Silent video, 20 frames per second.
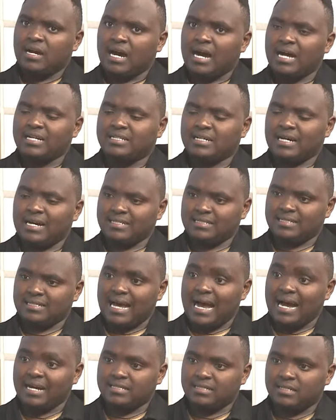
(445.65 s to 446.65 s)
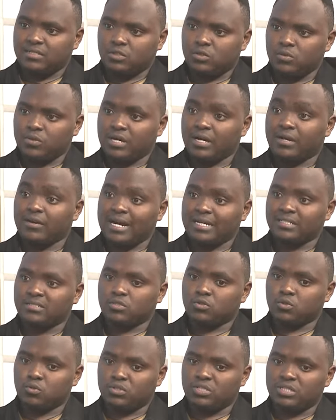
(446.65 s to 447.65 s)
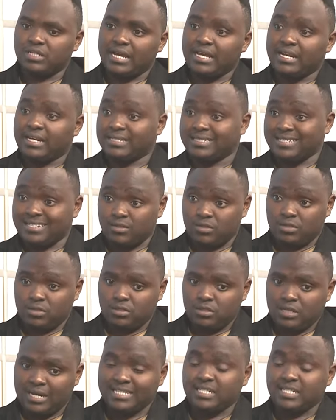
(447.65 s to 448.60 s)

Art has access to the grassroots areas that,